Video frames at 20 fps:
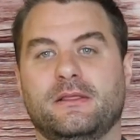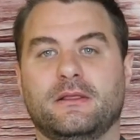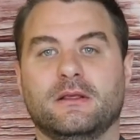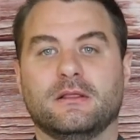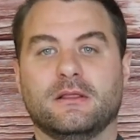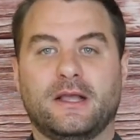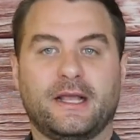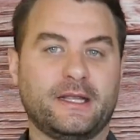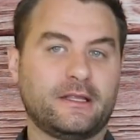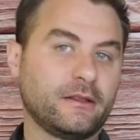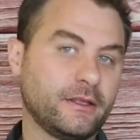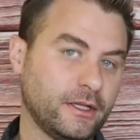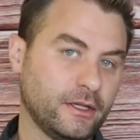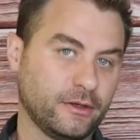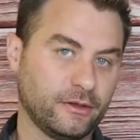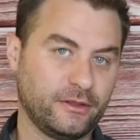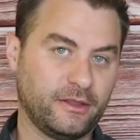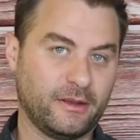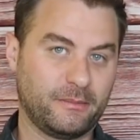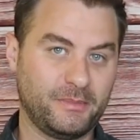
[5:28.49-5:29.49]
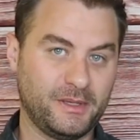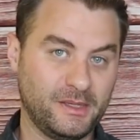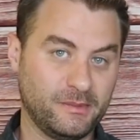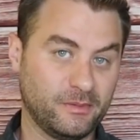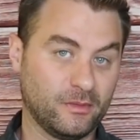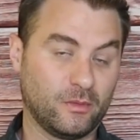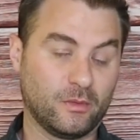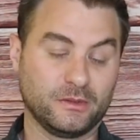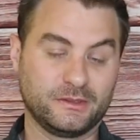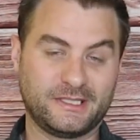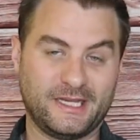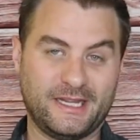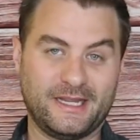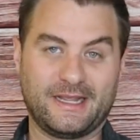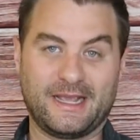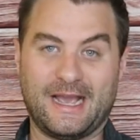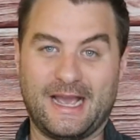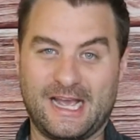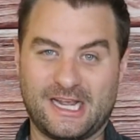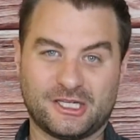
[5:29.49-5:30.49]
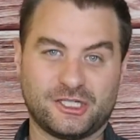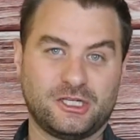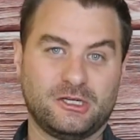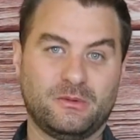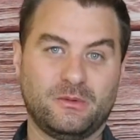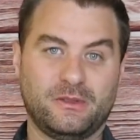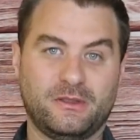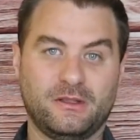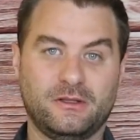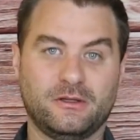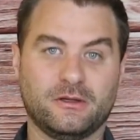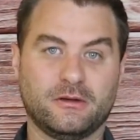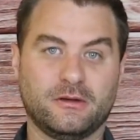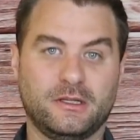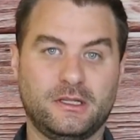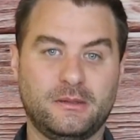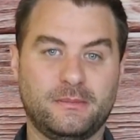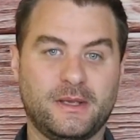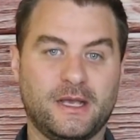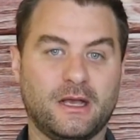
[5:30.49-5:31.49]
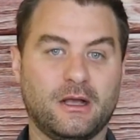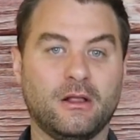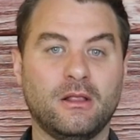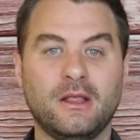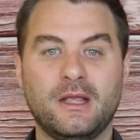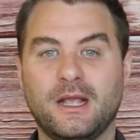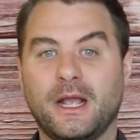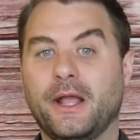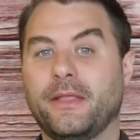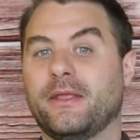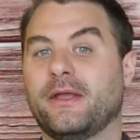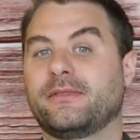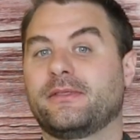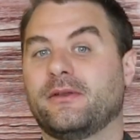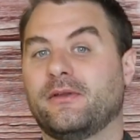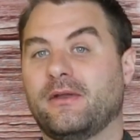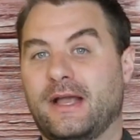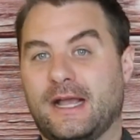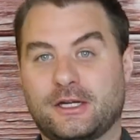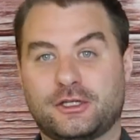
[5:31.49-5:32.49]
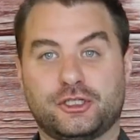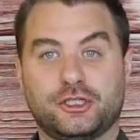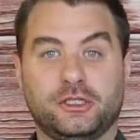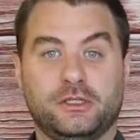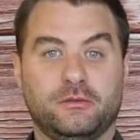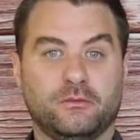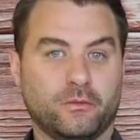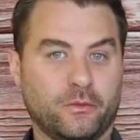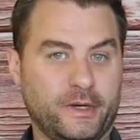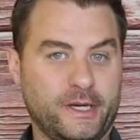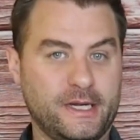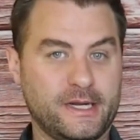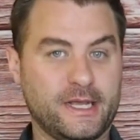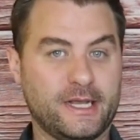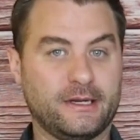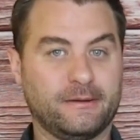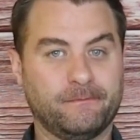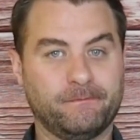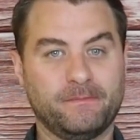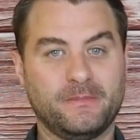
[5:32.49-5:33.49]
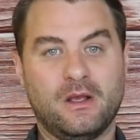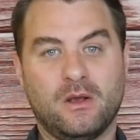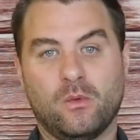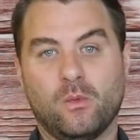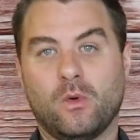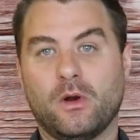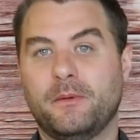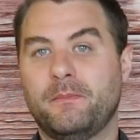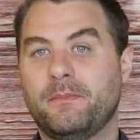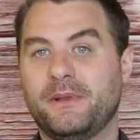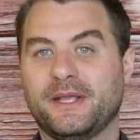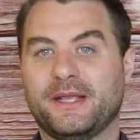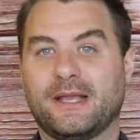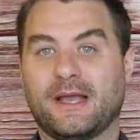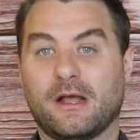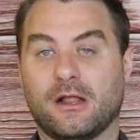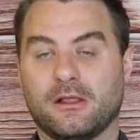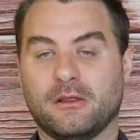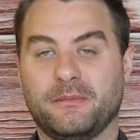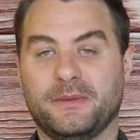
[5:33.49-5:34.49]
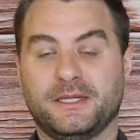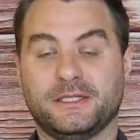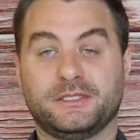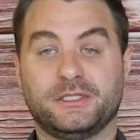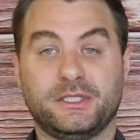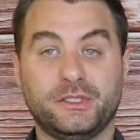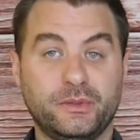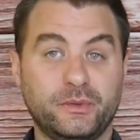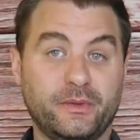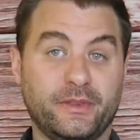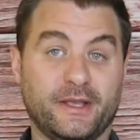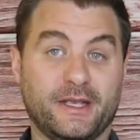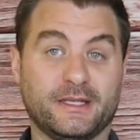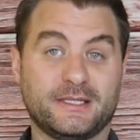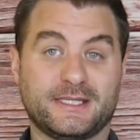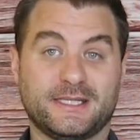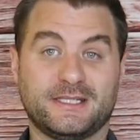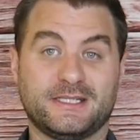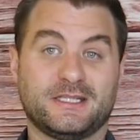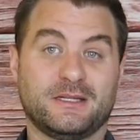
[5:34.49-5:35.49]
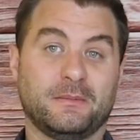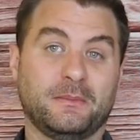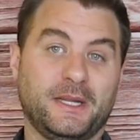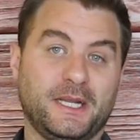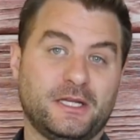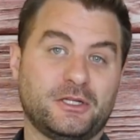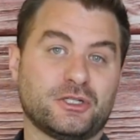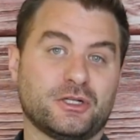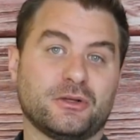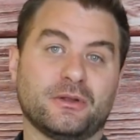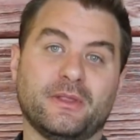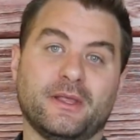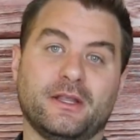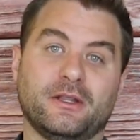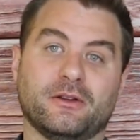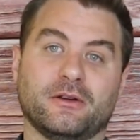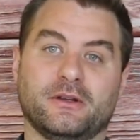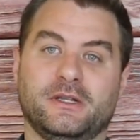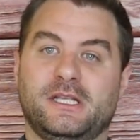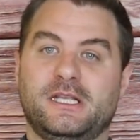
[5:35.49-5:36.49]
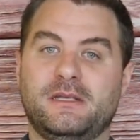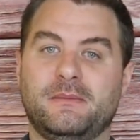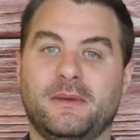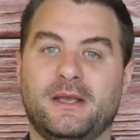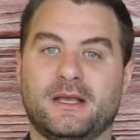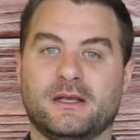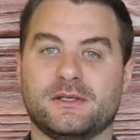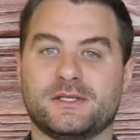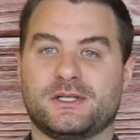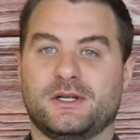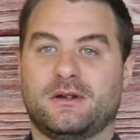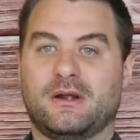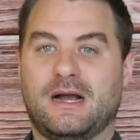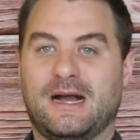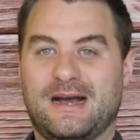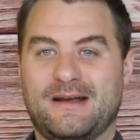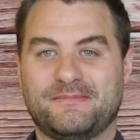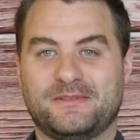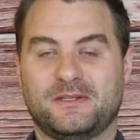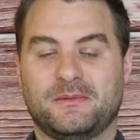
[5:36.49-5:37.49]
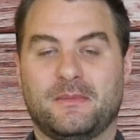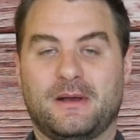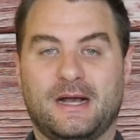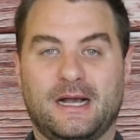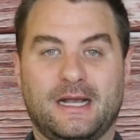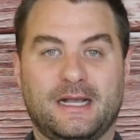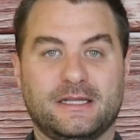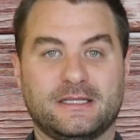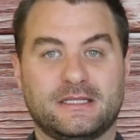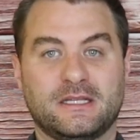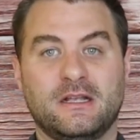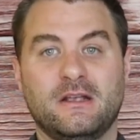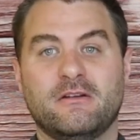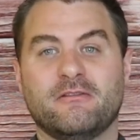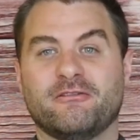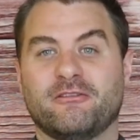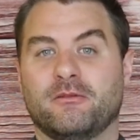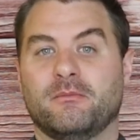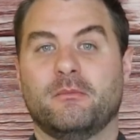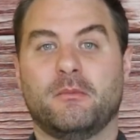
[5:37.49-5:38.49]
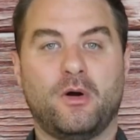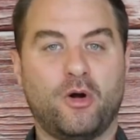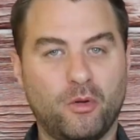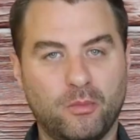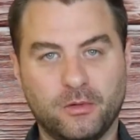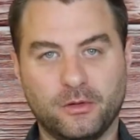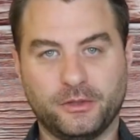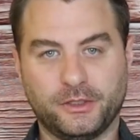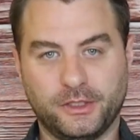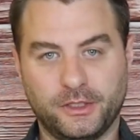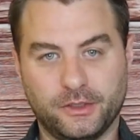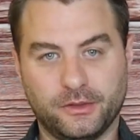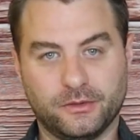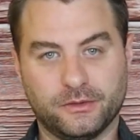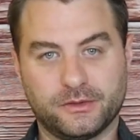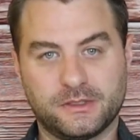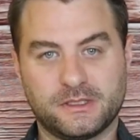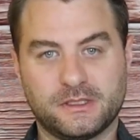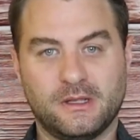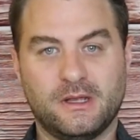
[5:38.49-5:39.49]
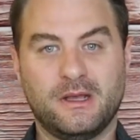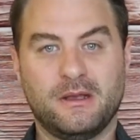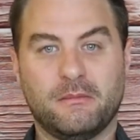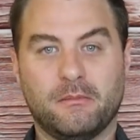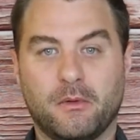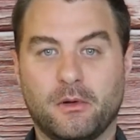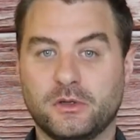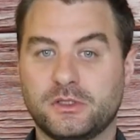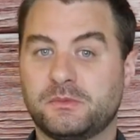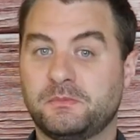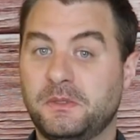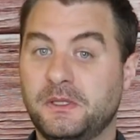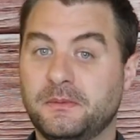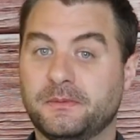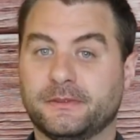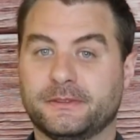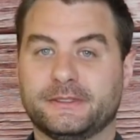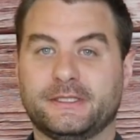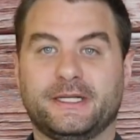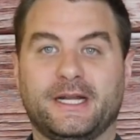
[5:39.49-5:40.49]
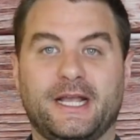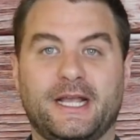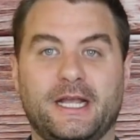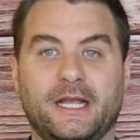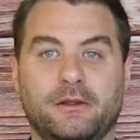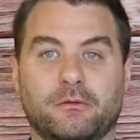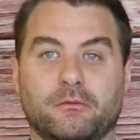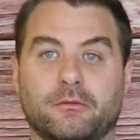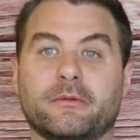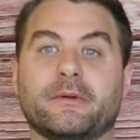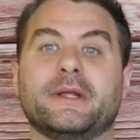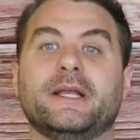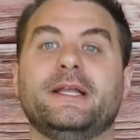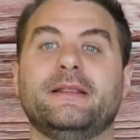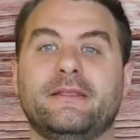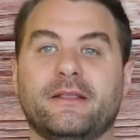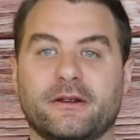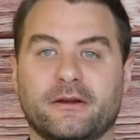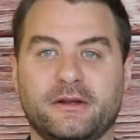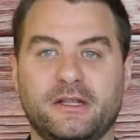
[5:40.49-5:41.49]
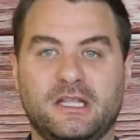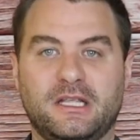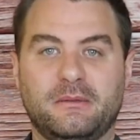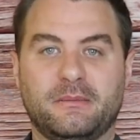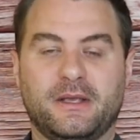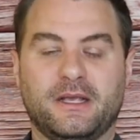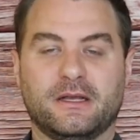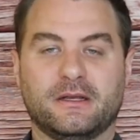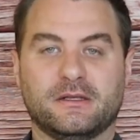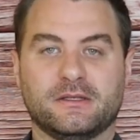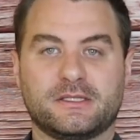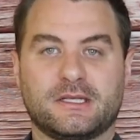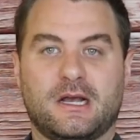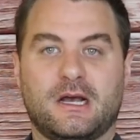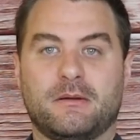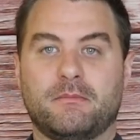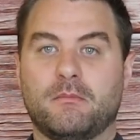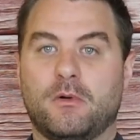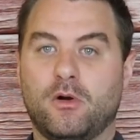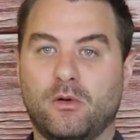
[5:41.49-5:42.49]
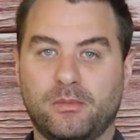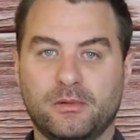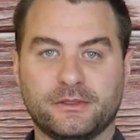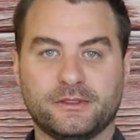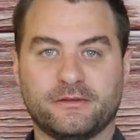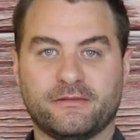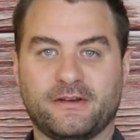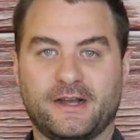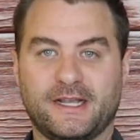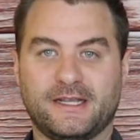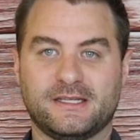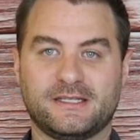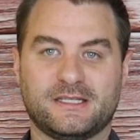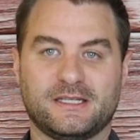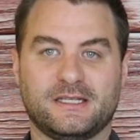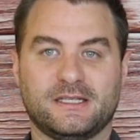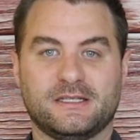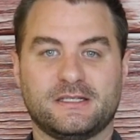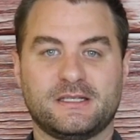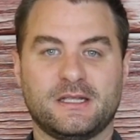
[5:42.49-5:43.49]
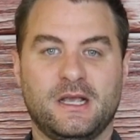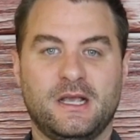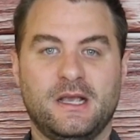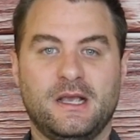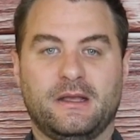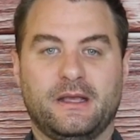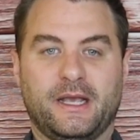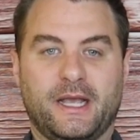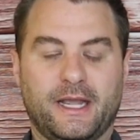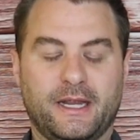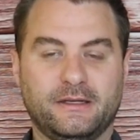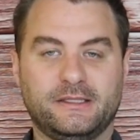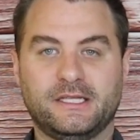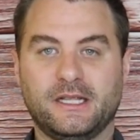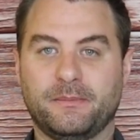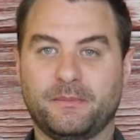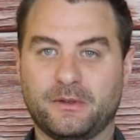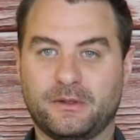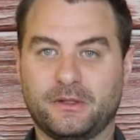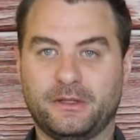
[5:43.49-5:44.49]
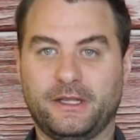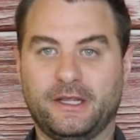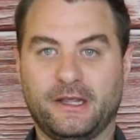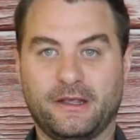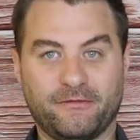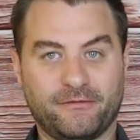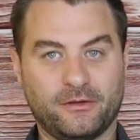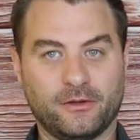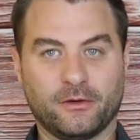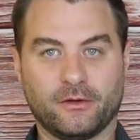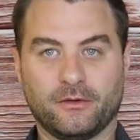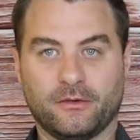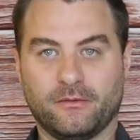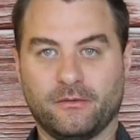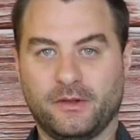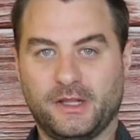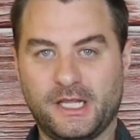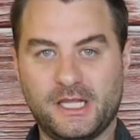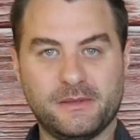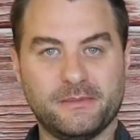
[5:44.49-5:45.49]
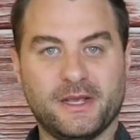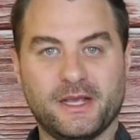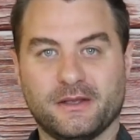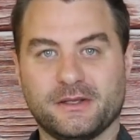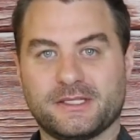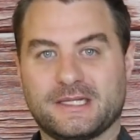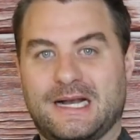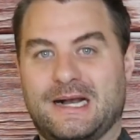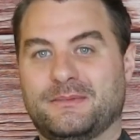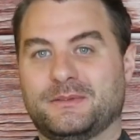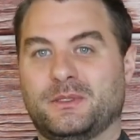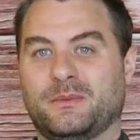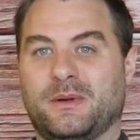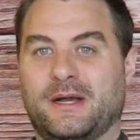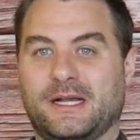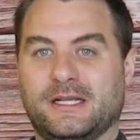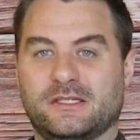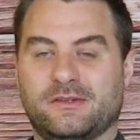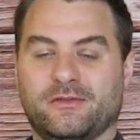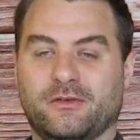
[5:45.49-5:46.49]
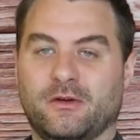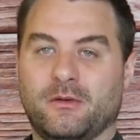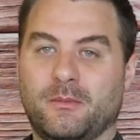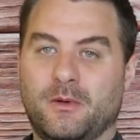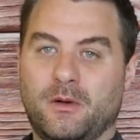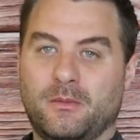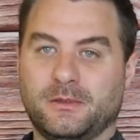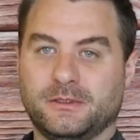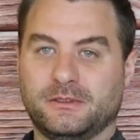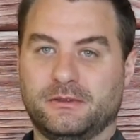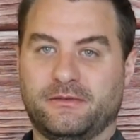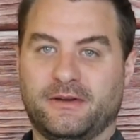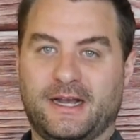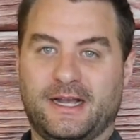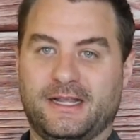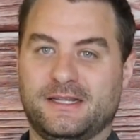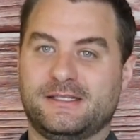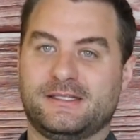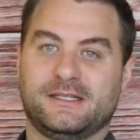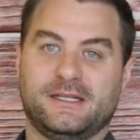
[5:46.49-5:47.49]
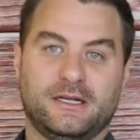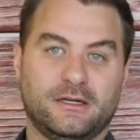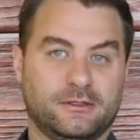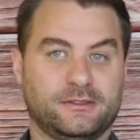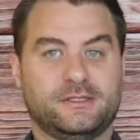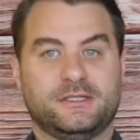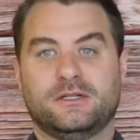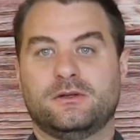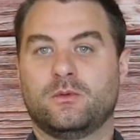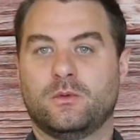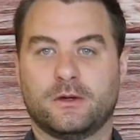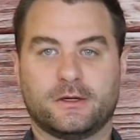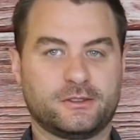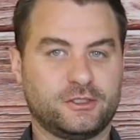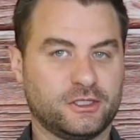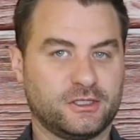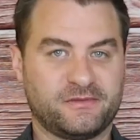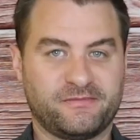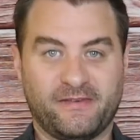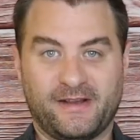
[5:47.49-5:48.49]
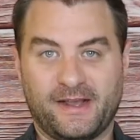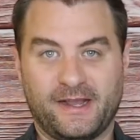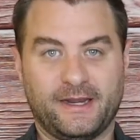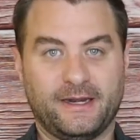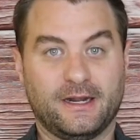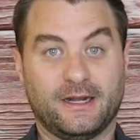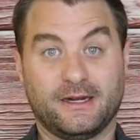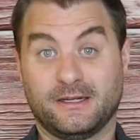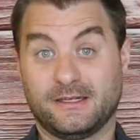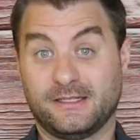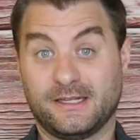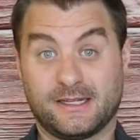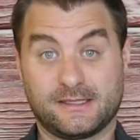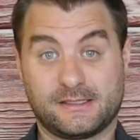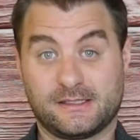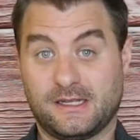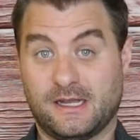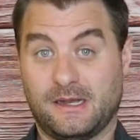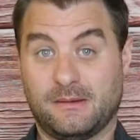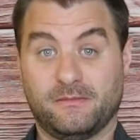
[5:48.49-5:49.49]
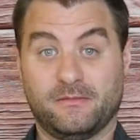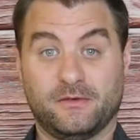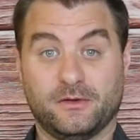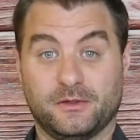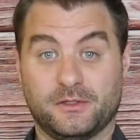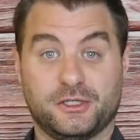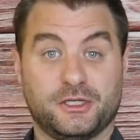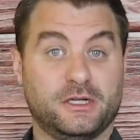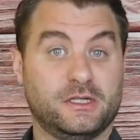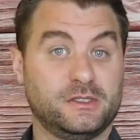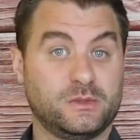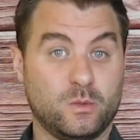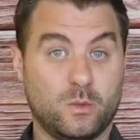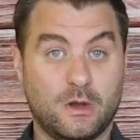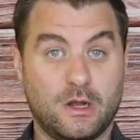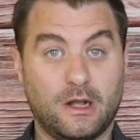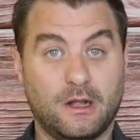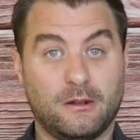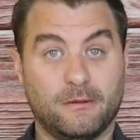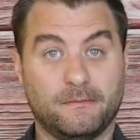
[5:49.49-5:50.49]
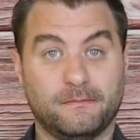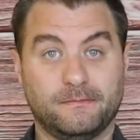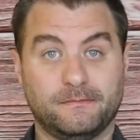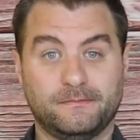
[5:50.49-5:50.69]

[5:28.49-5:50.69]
the likelihood that people will take action within your email and that they'll actually read it. One big element to this is to make sure that your emails are optimized for mobile use. Most people today read their emails on mobile devices. And typically, if your email is optimized for a mobile device, it'll still work just fine on a desktop version as well.